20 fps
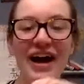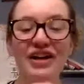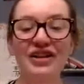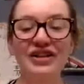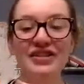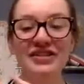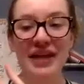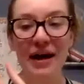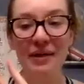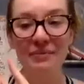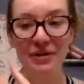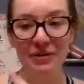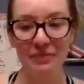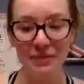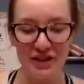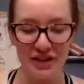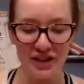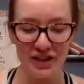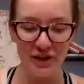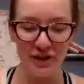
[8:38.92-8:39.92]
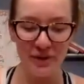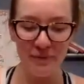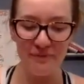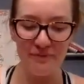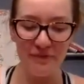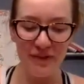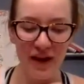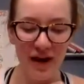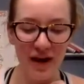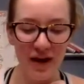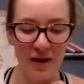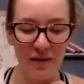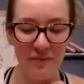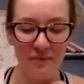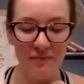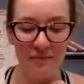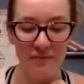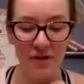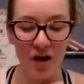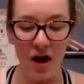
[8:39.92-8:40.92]
Step number 2,
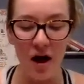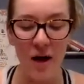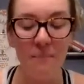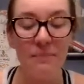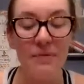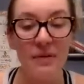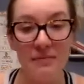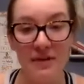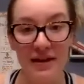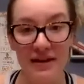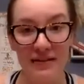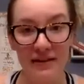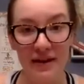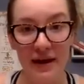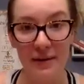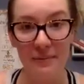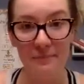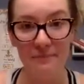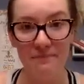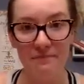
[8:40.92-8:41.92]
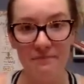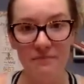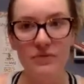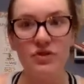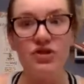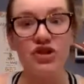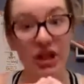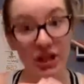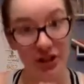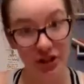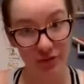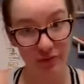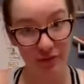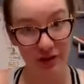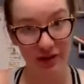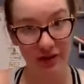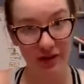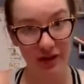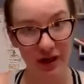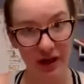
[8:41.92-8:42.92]
compliment them
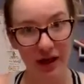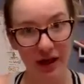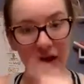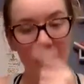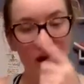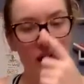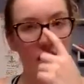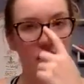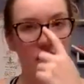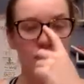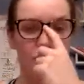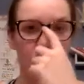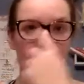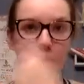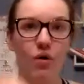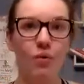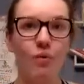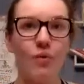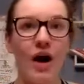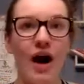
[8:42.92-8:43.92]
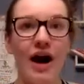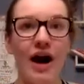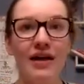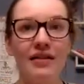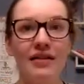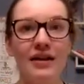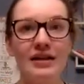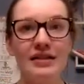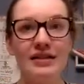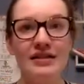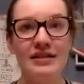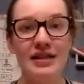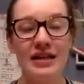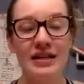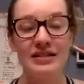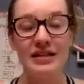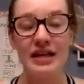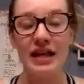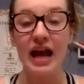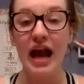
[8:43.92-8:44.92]
genuinely. So what I like to say
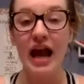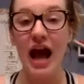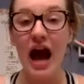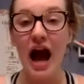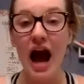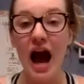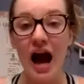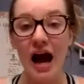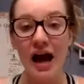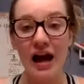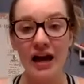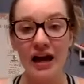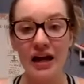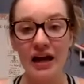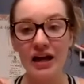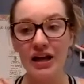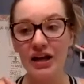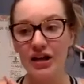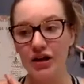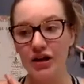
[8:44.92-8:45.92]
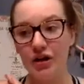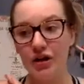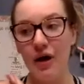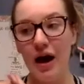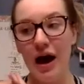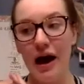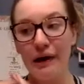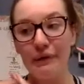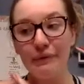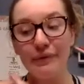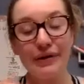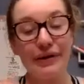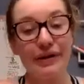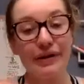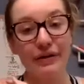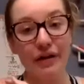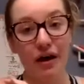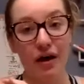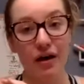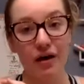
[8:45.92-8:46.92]
is like, I really
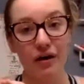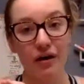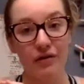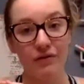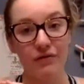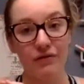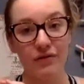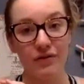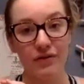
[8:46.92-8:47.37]
love